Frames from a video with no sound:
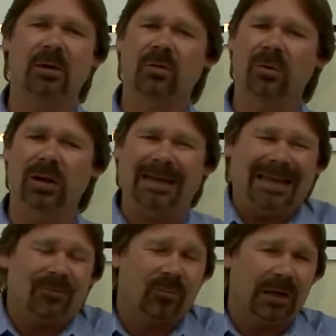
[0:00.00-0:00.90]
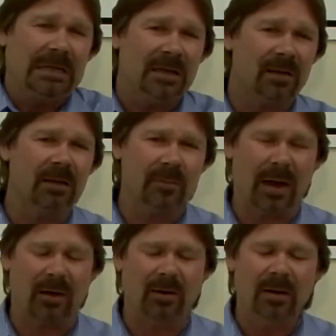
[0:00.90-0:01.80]
an acrylic, it really doesn't
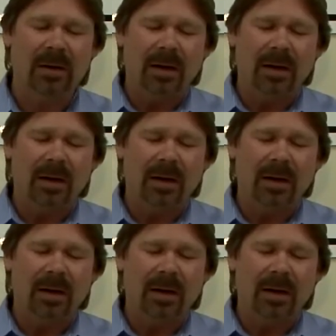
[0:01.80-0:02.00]
matter.